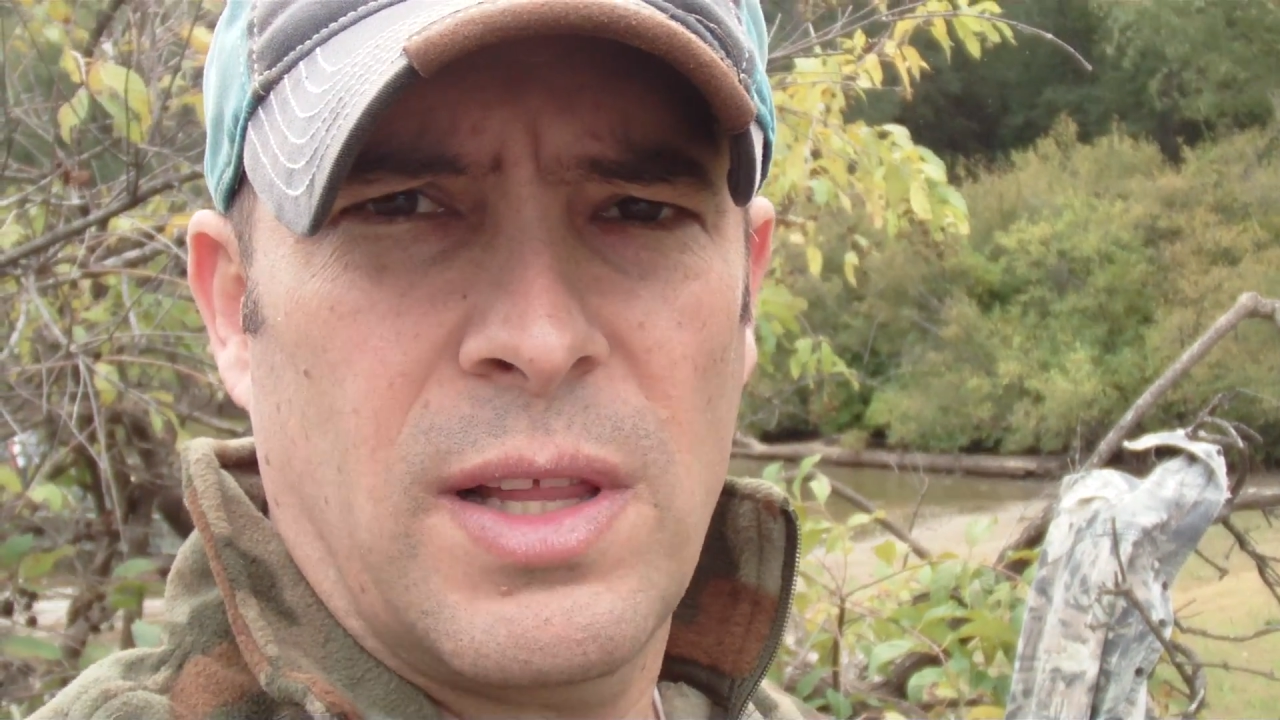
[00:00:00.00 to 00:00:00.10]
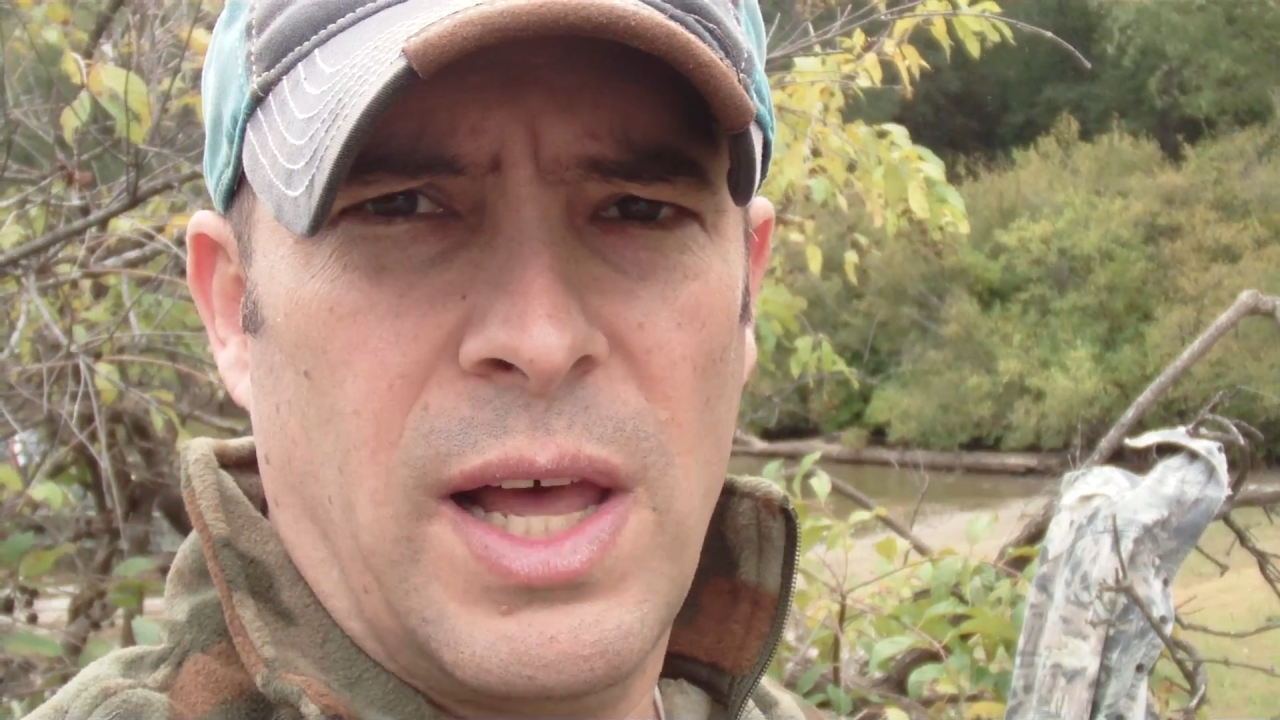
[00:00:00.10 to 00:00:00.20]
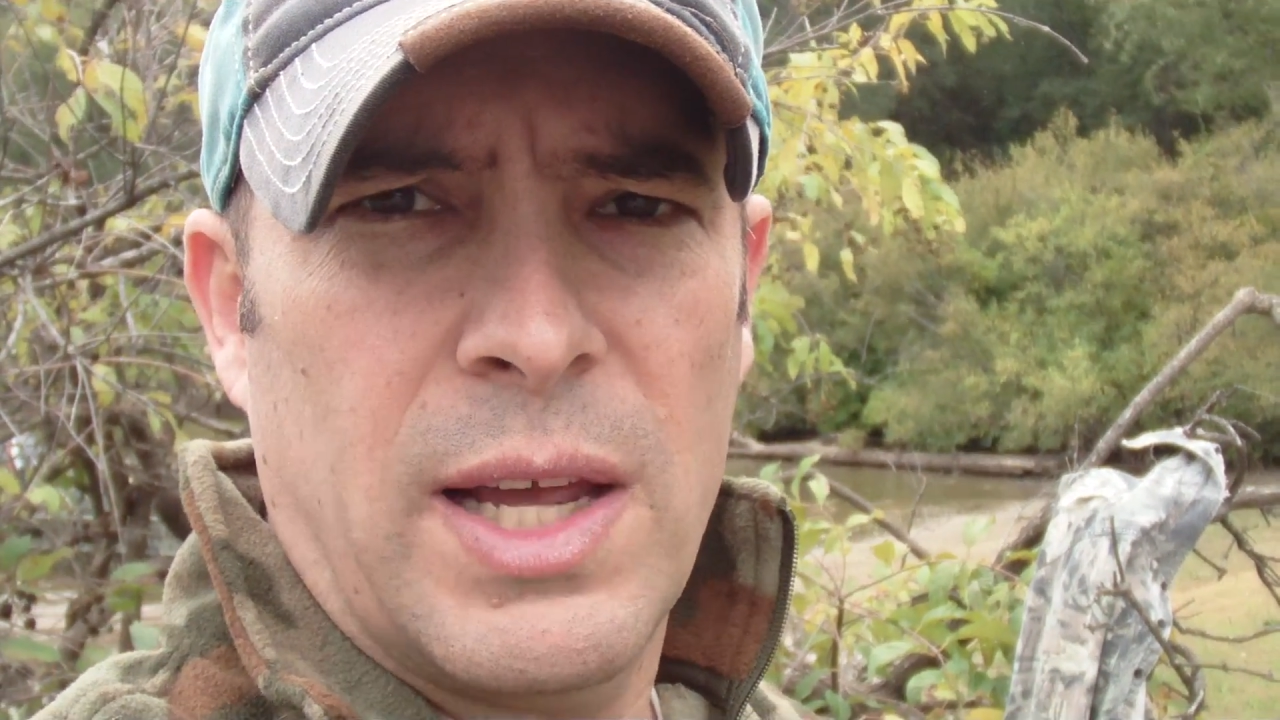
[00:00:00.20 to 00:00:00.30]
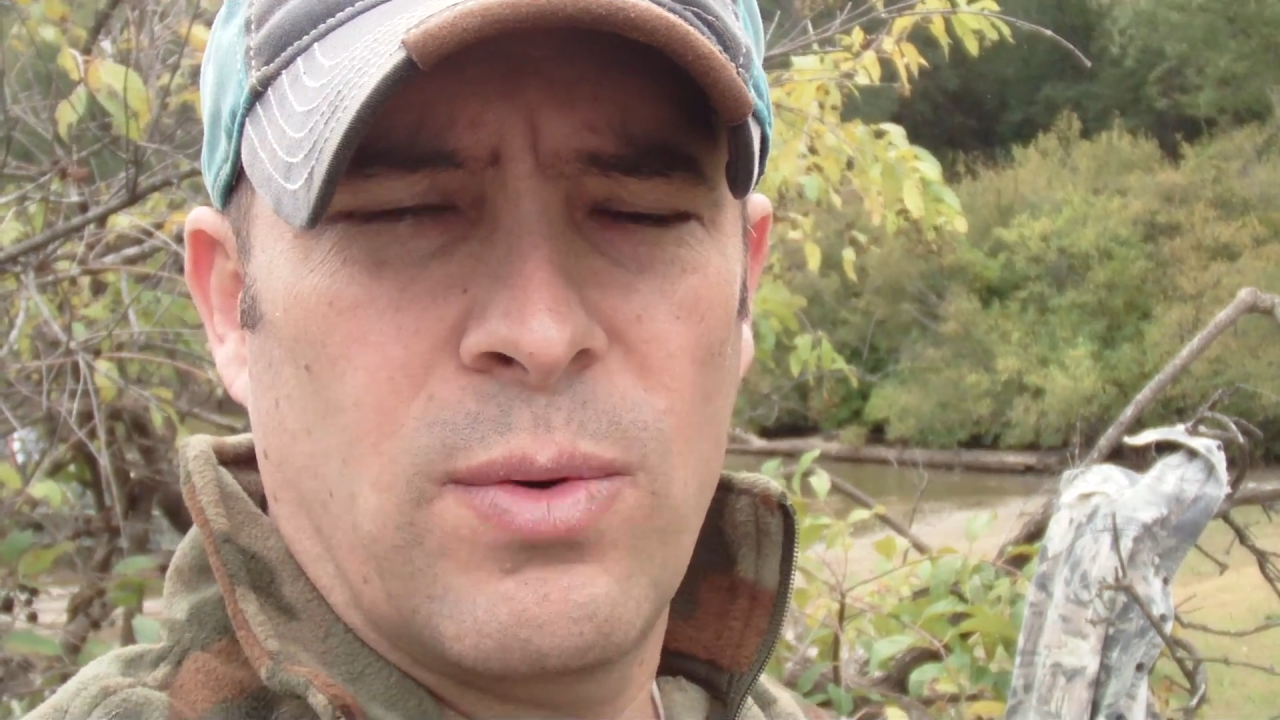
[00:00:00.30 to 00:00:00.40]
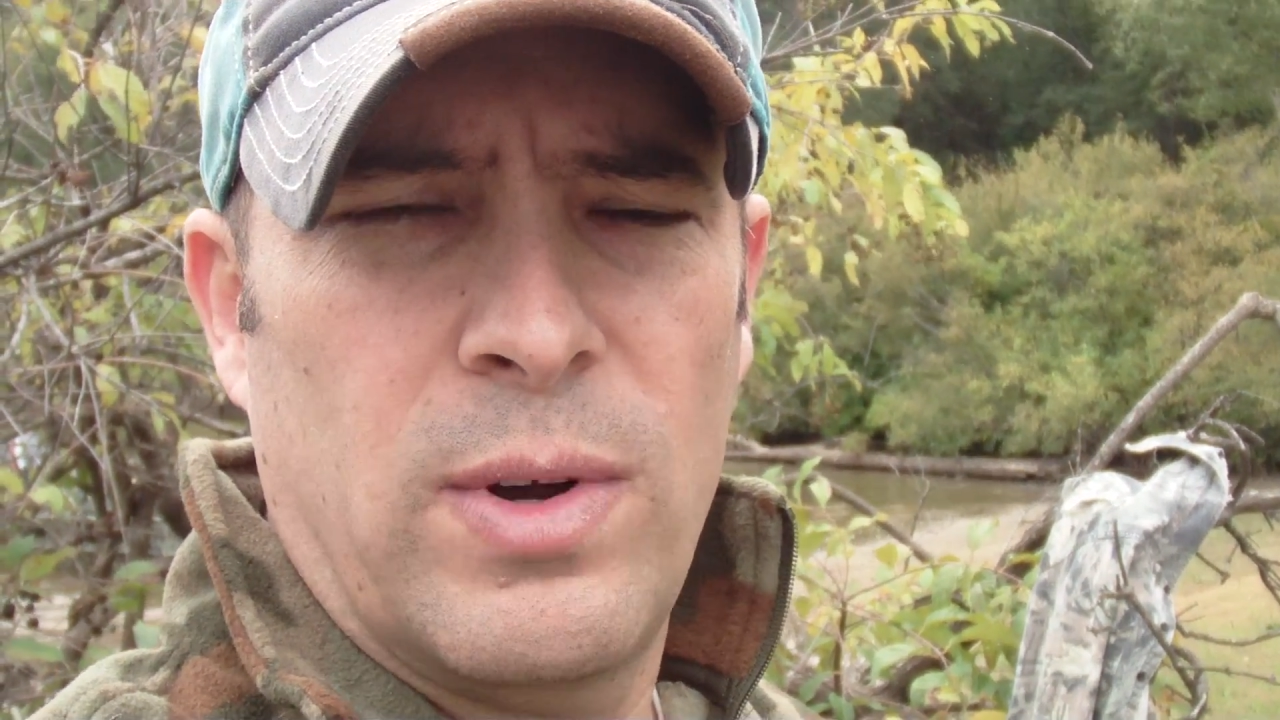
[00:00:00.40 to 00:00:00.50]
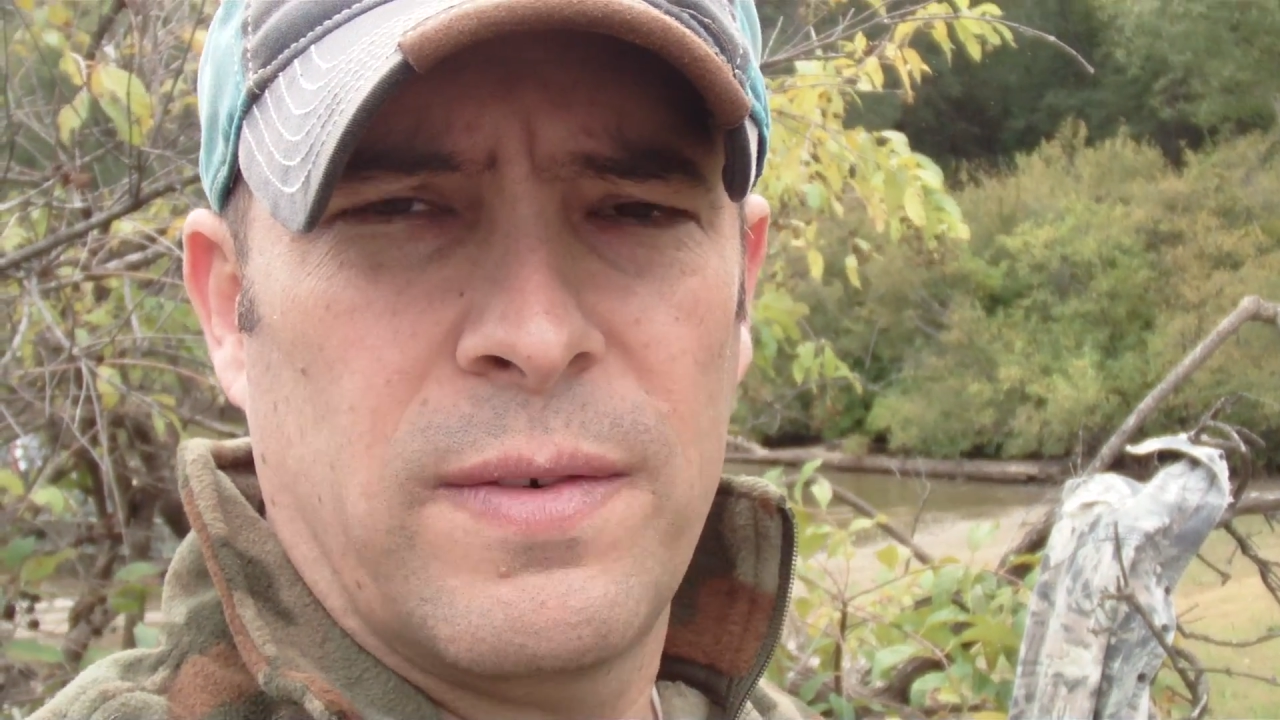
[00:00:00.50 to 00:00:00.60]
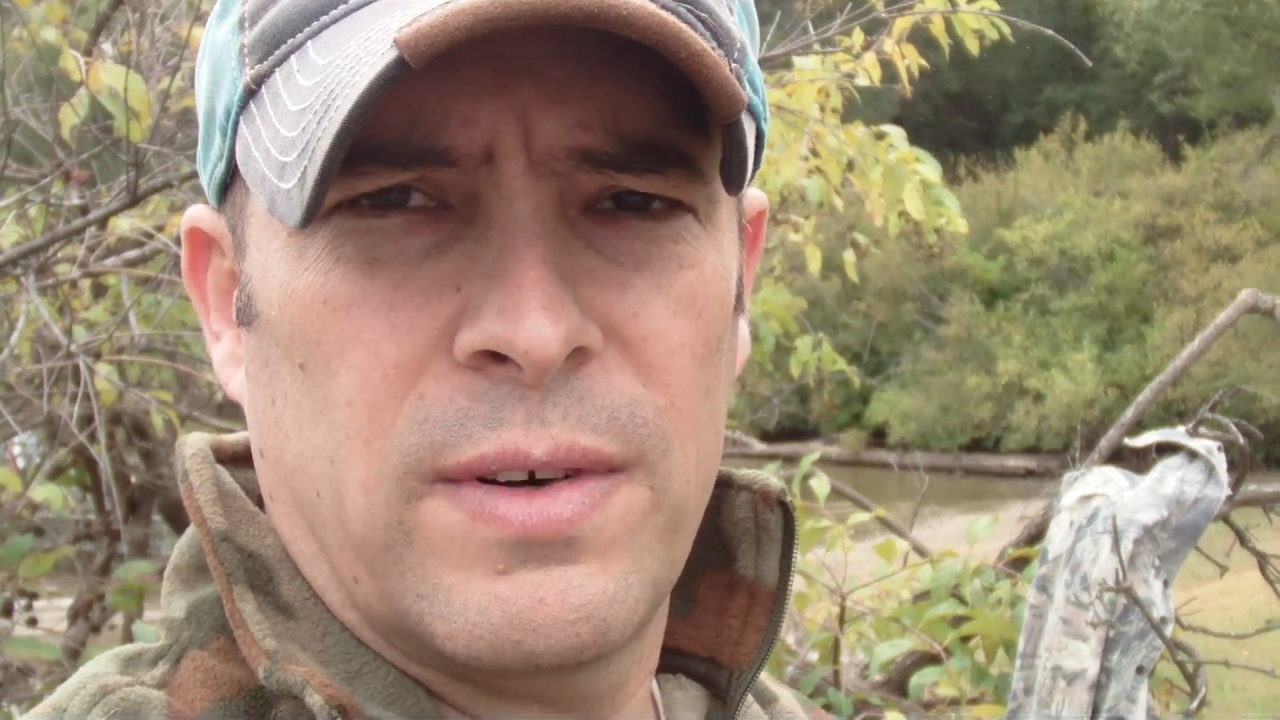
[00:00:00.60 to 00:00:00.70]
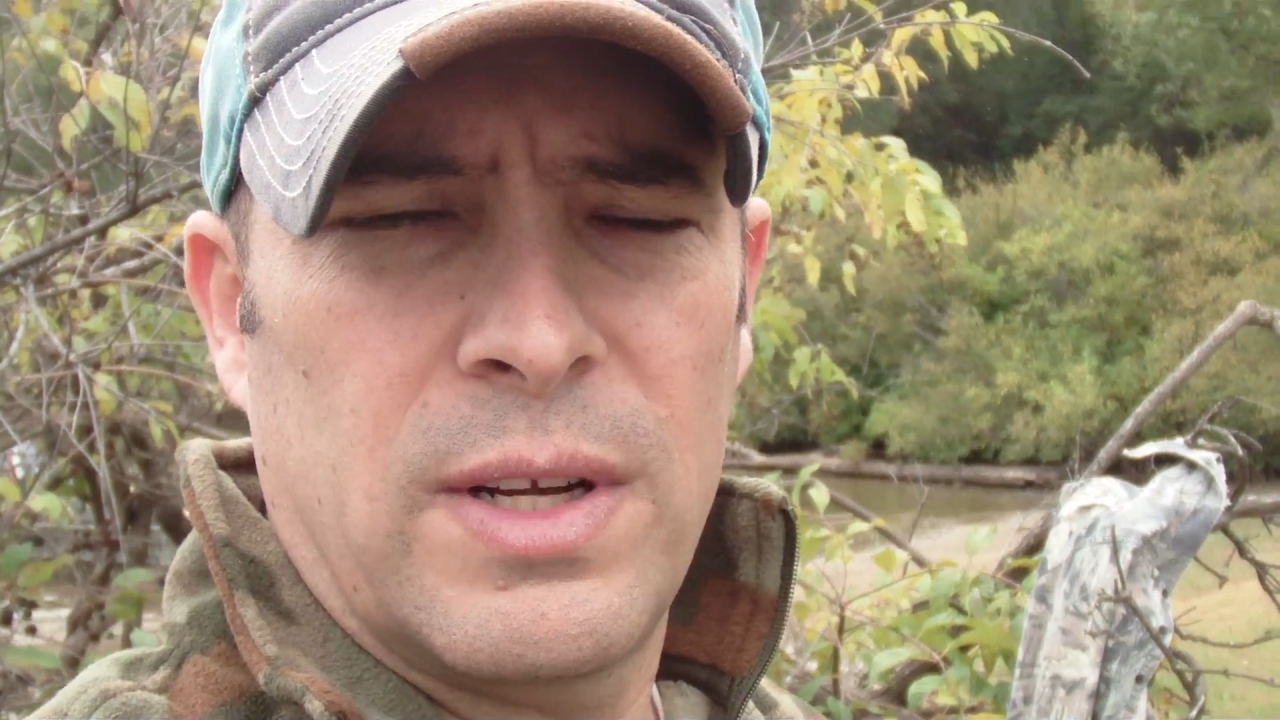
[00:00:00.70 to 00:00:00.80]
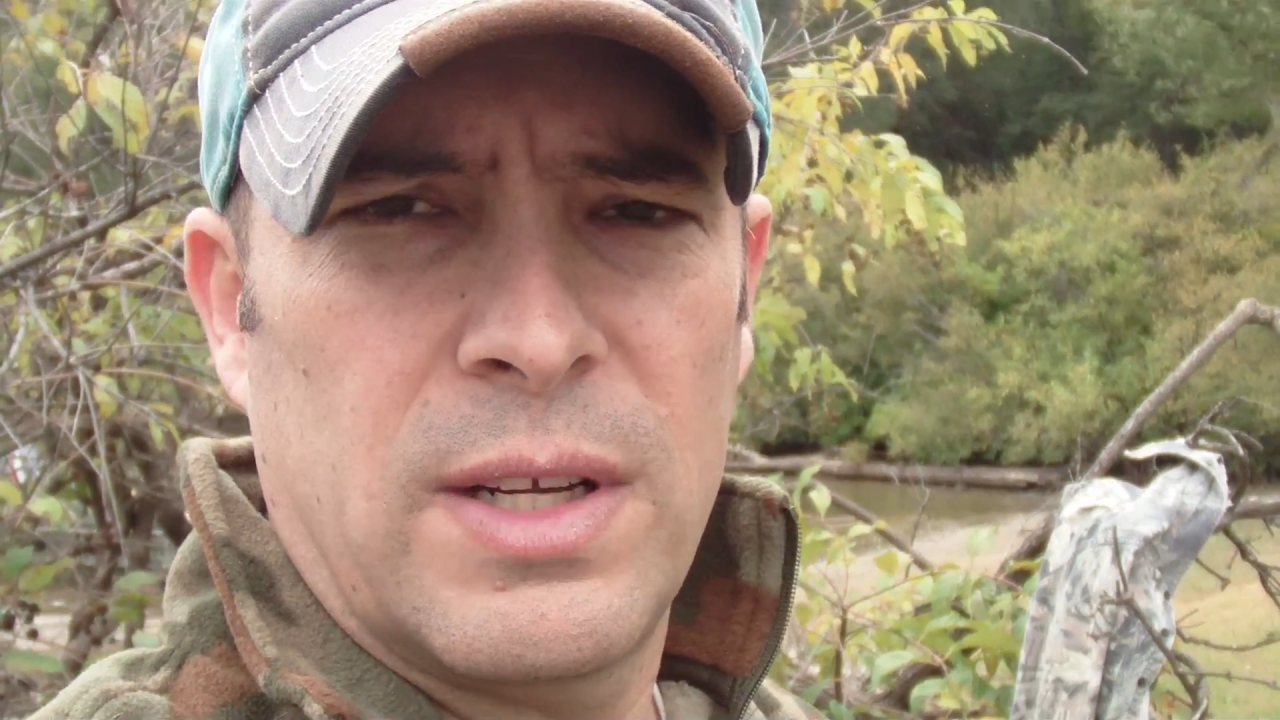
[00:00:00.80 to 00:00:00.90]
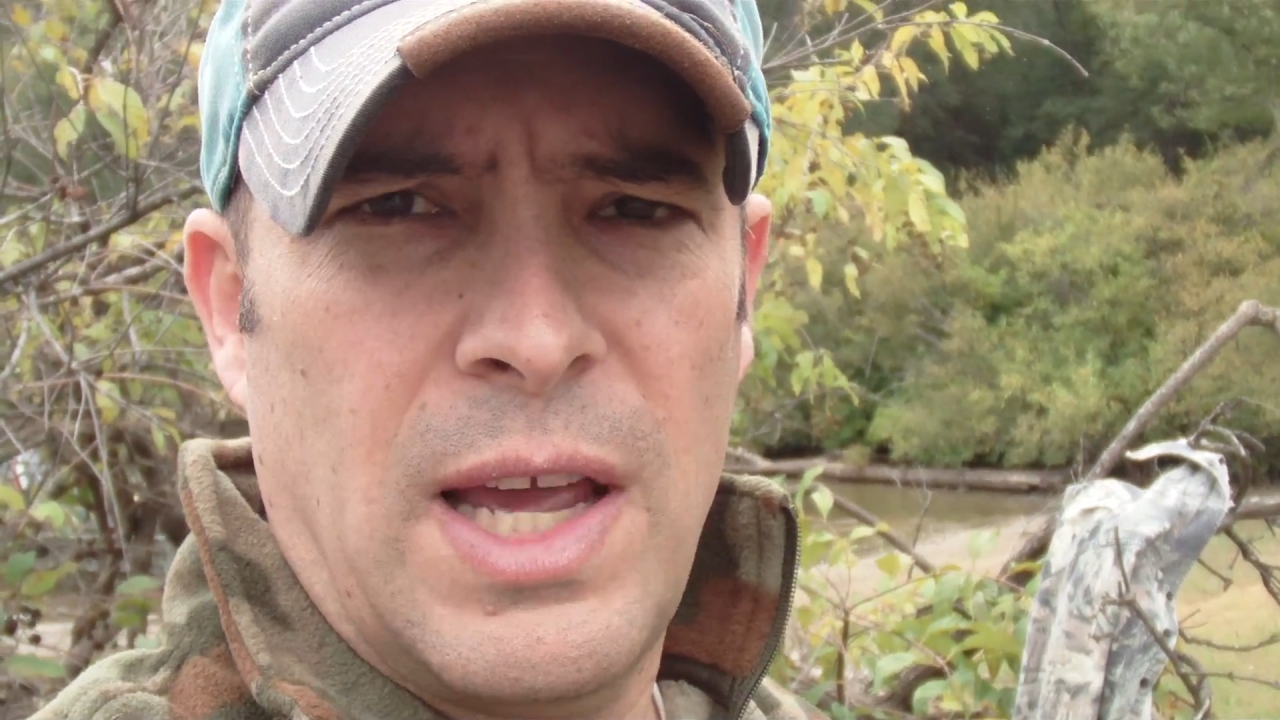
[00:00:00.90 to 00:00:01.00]
like
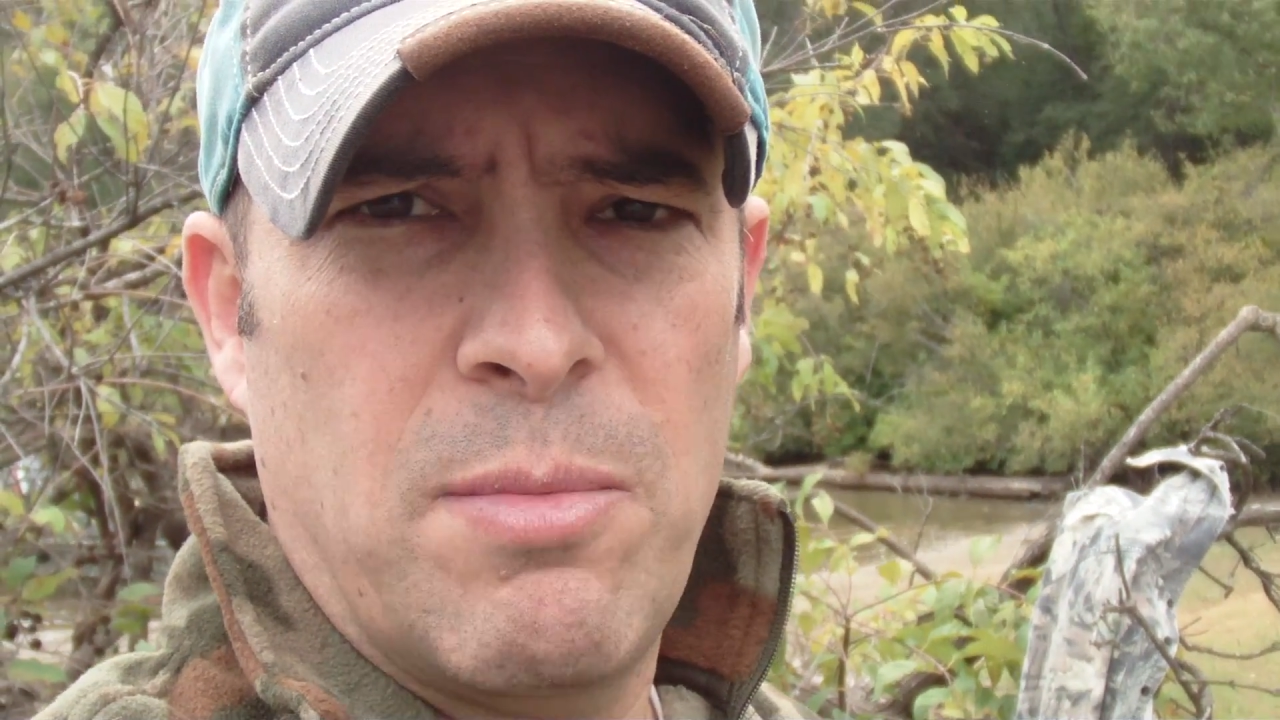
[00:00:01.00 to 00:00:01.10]
whenever it